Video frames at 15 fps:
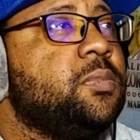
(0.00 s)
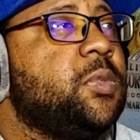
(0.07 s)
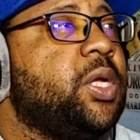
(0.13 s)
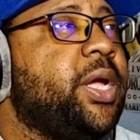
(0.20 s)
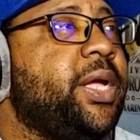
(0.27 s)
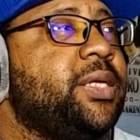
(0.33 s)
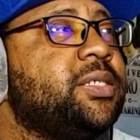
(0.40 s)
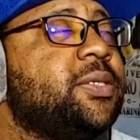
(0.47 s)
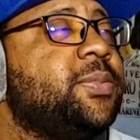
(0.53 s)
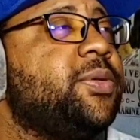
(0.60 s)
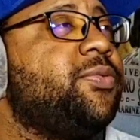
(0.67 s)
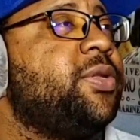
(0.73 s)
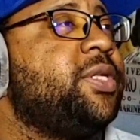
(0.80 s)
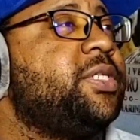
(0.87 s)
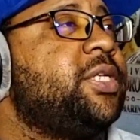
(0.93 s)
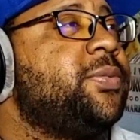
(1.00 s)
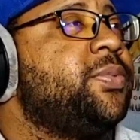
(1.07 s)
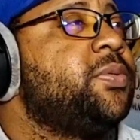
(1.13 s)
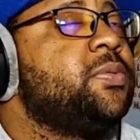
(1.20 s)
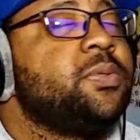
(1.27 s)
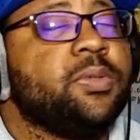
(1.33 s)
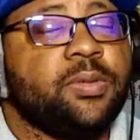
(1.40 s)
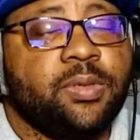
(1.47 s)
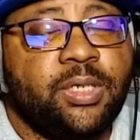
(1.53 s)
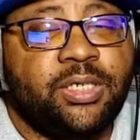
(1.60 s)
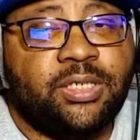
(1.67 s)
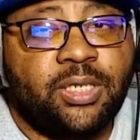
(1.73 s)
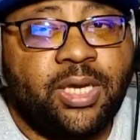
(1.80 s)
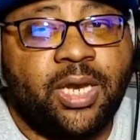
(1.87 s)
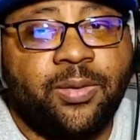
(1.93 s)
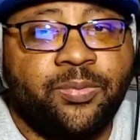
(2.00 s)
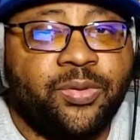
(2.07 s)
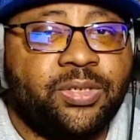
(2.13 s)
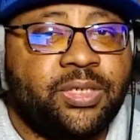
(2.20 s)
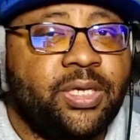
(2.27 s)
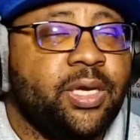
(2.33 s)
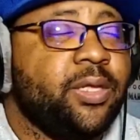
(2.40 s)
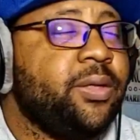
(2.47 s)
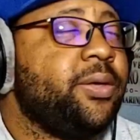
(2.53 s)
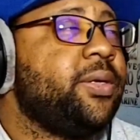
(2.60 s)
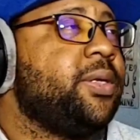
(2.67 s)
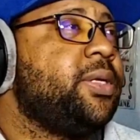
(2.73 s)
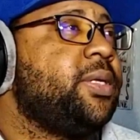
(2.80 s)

All right, something really simple, easy to kind of put together.